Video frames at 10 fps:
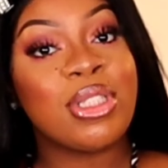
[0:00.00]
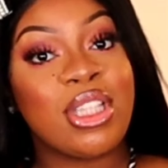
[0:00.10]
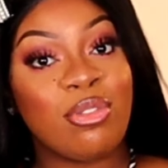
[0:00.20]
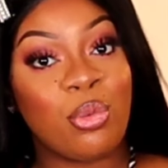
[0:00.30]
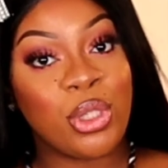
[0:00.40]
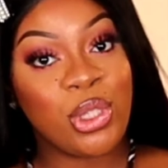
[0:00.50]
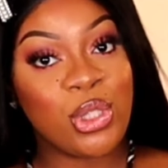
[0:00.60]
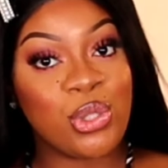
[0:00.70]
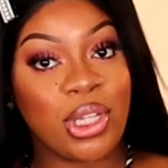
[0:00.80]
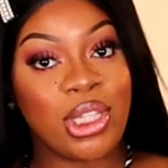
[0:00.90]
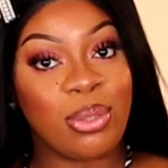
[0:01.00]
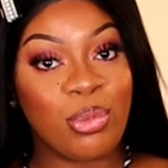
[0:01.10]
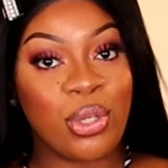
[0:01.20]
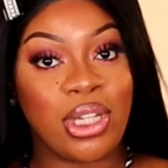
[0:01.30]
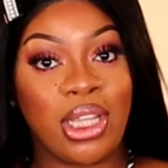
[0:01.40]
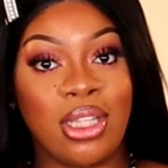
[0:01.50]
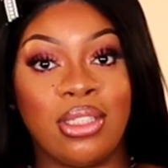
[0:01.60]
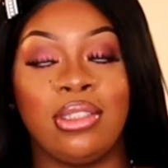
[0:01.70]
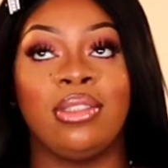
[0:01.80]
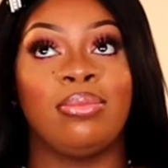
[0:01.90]
Number seven, what do you drink in the morning?
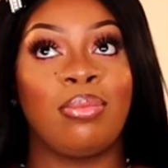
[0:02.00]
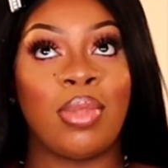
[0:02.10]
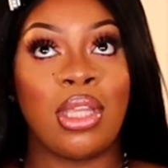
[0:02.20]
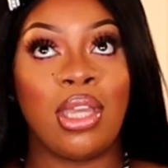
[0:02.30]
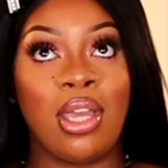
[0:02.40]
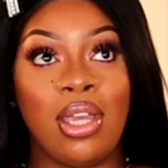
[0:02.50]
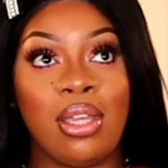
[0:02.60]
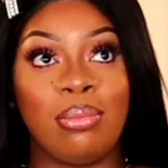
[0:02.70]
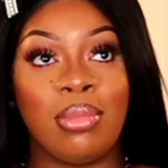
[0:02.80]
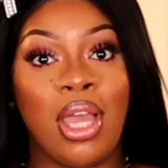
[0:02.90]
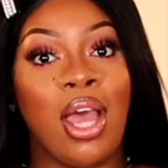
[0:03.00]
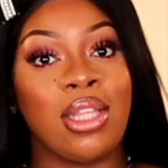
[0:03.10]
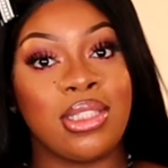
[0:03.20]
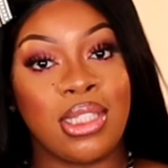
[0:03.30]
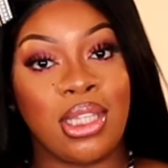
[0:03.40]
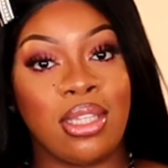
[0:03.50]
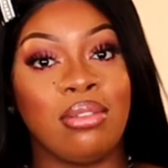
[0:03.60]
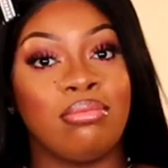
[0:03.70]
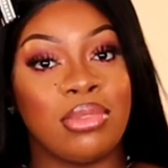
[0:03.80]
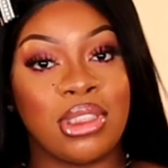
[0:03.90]
Um, hot
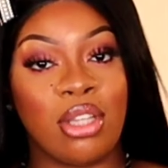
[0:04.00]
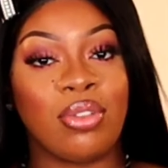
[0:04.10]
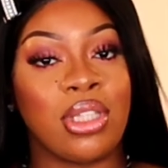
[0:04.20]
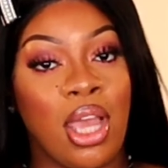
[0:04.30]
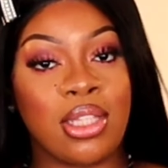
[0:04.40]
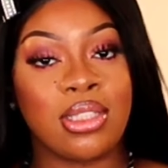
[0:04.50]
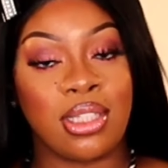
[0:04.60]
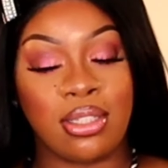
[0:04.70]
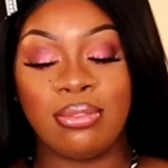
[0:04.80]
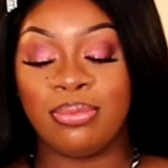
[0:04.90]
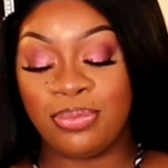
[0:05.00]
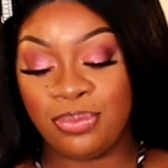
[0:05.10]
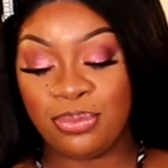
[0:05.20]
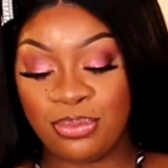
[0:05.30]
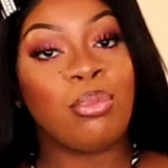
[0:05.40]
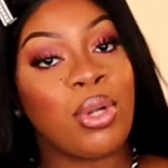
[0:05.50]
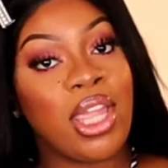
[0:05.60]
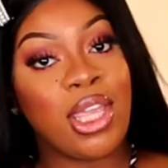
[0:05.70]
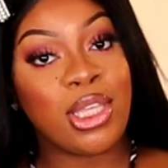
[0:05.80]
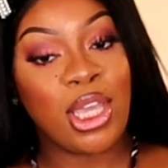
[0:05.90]
tea, definitely hot tea. Number
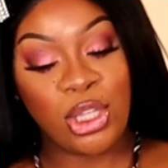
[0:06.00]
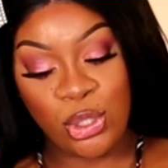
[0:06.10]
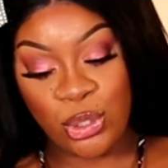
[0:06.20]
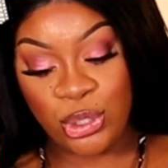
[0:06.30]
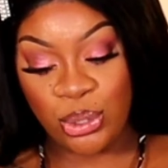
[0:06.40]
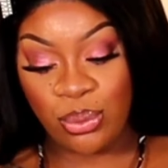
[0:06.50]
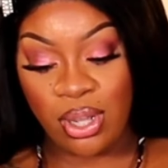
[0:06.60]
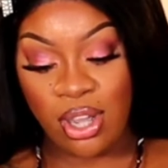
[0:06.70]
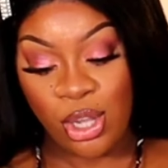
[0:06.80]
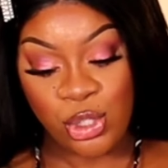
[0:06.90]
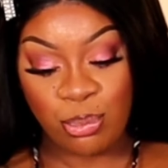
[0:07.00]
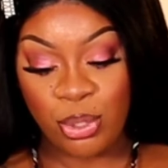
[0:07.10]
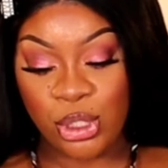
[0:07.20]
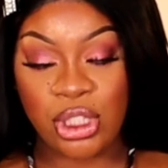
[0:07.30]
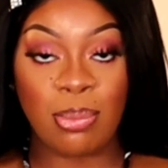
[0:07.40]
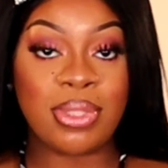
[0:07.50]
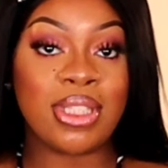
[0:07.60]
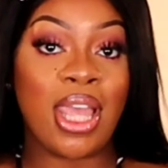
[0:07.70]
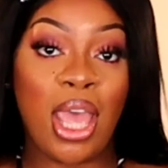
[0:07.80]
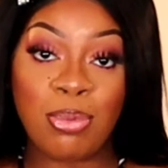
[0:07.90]
eight, can you do 100
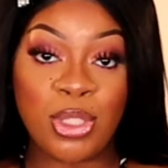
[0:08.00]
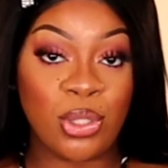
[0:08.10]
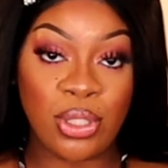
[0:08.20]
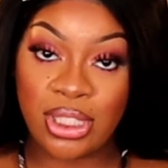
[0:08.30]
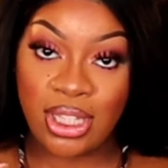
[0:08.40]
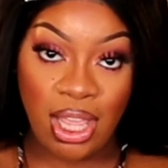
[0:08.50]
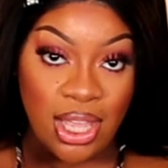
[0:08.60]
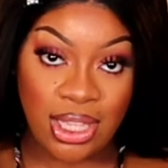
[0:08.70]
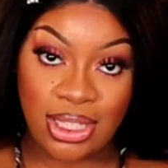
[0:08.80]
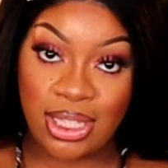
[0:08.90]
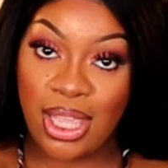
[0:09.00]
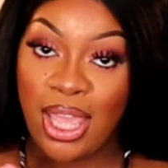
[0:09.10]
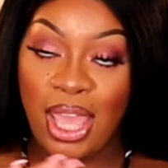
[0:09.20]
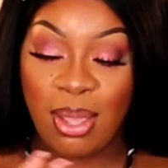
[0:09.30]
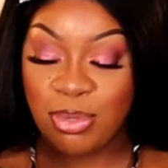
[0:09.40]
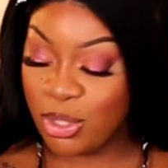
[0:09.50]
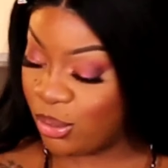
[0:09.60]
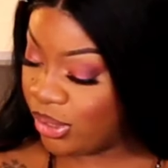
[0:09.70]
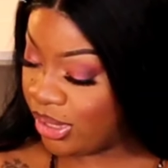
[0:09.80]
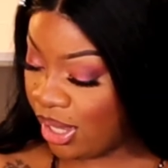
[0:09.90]
push-ups? Absolutely not, honey,
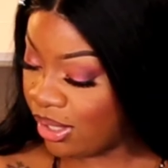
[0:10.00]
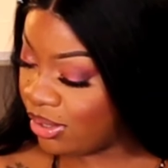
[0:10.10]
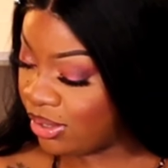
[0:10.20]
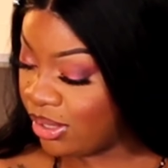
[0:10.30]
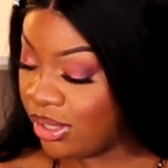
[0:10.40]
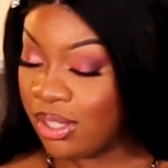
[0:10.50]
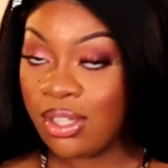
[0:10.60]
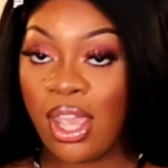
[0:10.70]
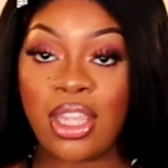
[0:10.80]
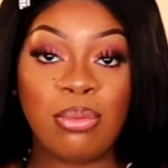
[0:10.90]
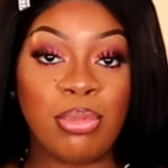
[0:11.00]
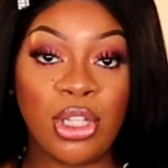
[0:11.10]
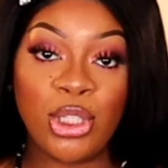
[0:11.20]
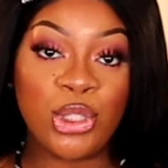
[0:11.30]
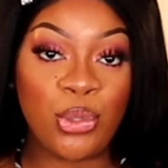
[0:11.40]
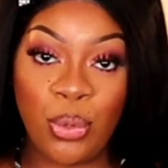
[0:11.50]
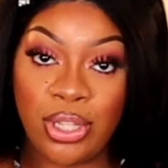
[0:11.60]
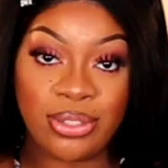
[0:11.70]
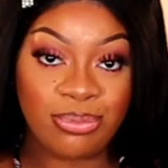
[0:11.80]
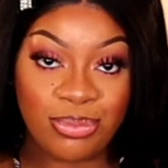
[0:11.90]
absolutely not. I can barely do
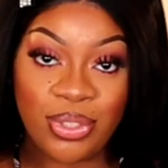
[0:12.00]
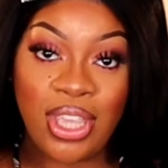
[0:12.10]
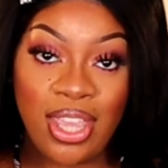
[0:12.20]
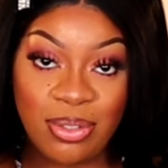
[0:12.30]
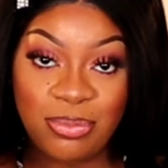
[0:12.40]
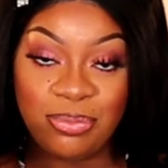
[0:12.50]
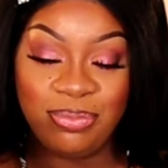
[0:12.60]
one, okay?